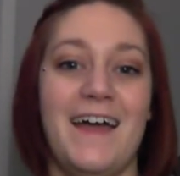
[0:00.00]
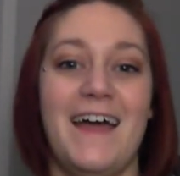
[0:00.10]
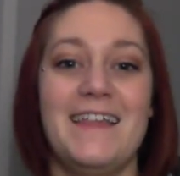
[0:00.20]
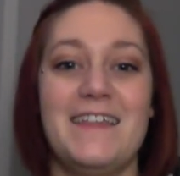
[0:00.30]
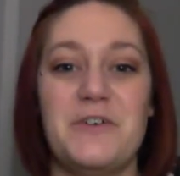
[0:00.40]

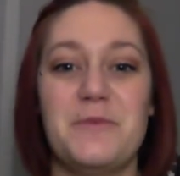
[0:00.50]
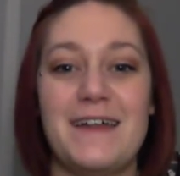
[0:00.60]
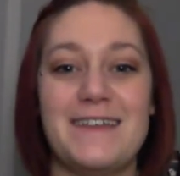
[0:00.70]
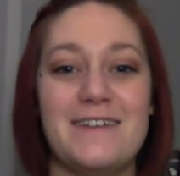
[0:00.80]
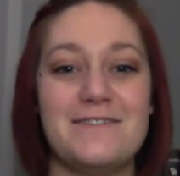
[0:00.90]
Hello,
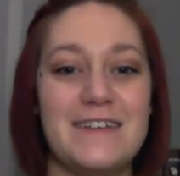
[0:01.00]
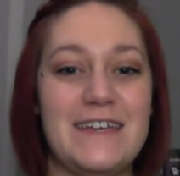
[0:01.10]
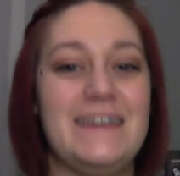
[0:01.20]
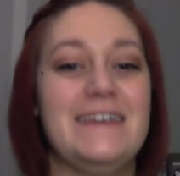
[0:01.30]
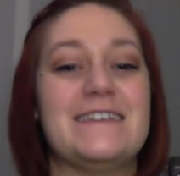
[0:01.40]
my
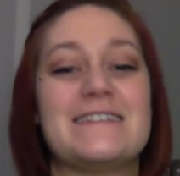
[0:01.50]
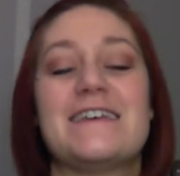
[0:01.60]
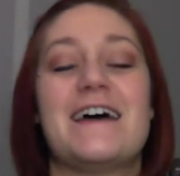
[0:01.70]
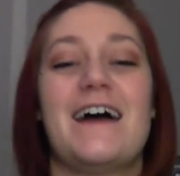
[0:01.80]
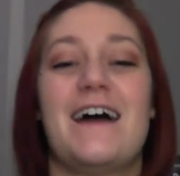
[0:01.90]
lovelies!
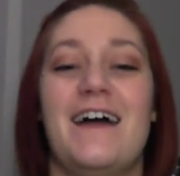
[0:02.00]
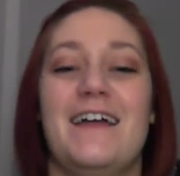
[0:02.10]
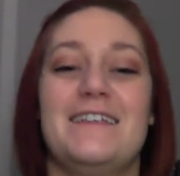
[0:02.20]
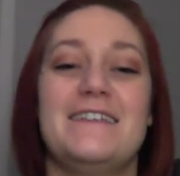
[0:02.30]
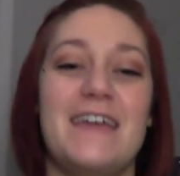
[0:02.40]

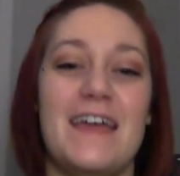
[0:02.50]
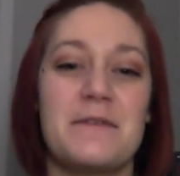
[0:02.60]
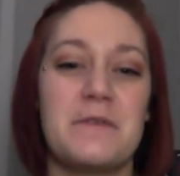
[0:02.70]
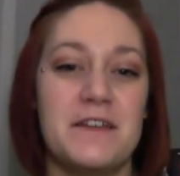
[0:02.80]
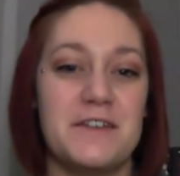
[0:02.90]
Today
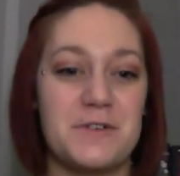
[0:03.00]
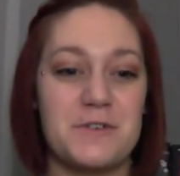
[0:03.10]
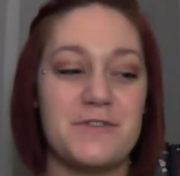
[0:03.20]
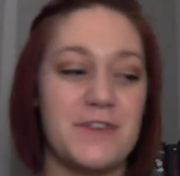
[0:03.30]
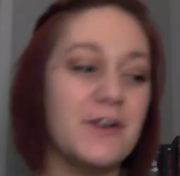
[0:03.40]
I'm going to do a
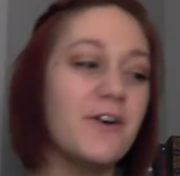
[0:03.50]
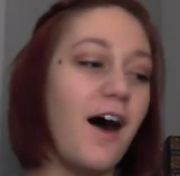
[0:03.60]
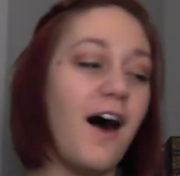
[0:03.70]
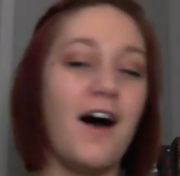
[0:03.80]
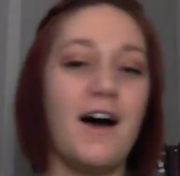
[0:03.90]
review
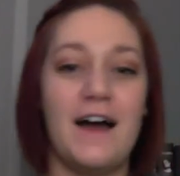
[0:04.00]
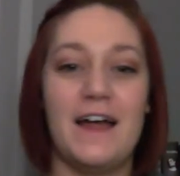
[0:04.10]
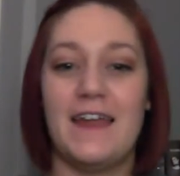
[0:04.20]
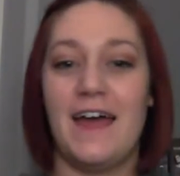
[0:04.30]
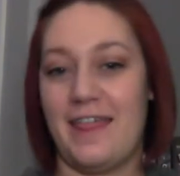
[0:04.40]

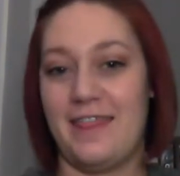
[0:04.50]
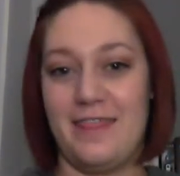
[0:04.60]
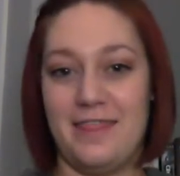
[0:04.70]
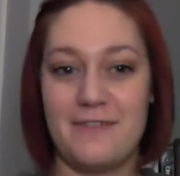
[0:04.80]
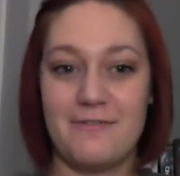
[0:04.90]
on
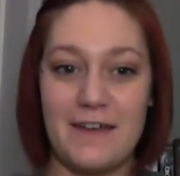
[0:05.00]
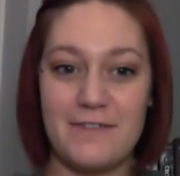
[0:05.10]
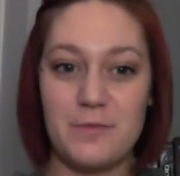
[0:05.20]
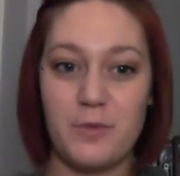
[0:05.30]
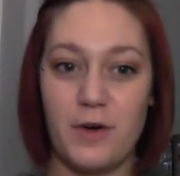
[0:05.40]
The
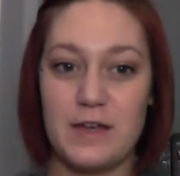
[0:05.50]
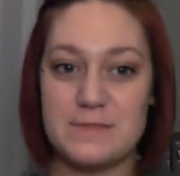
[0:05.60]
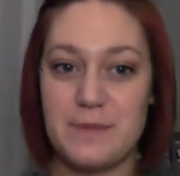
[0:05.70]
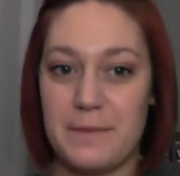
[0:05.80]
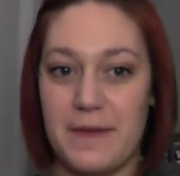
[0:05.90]
Raven
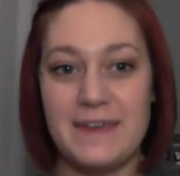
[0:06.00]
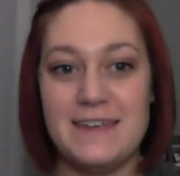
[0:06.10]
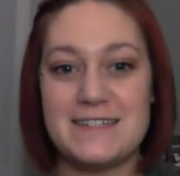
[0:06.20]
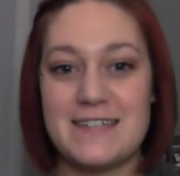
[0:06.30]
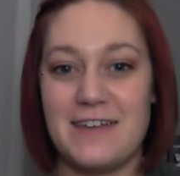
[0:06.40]
Boys by
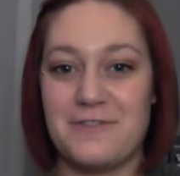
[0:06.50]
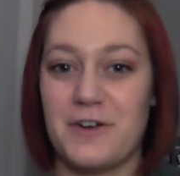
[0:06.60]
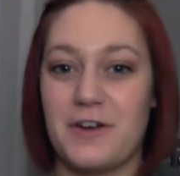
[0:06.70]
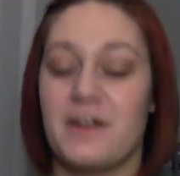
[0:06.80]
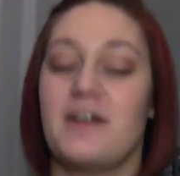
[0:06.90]
Maggie
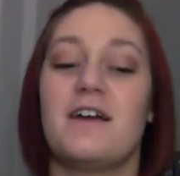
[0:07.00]
Stiefvater.